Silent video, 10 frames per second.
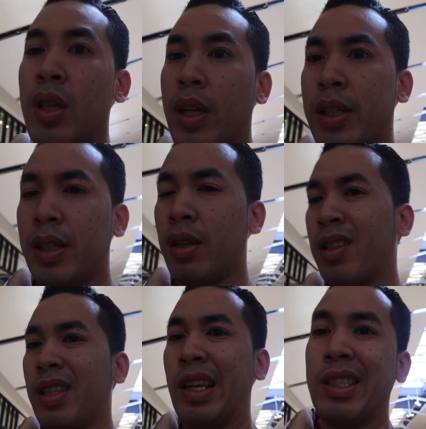because
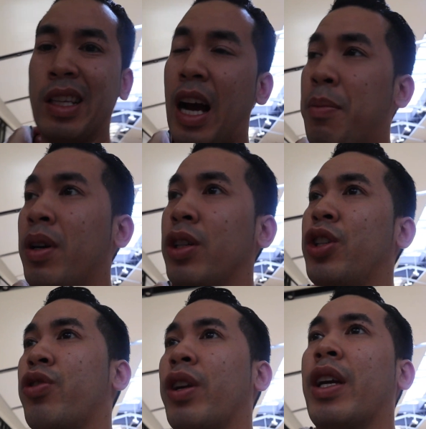honestly, I just, I'm on a
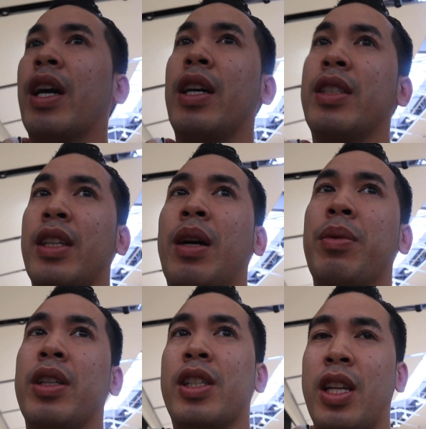streak, guys, and
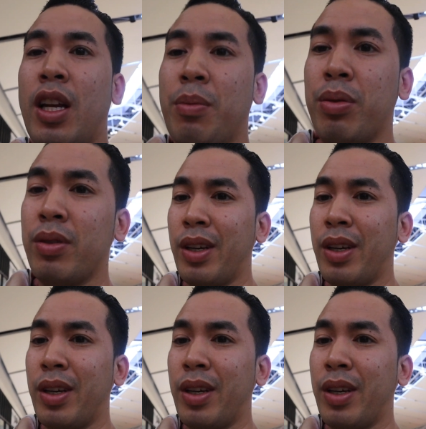I'm in a slump,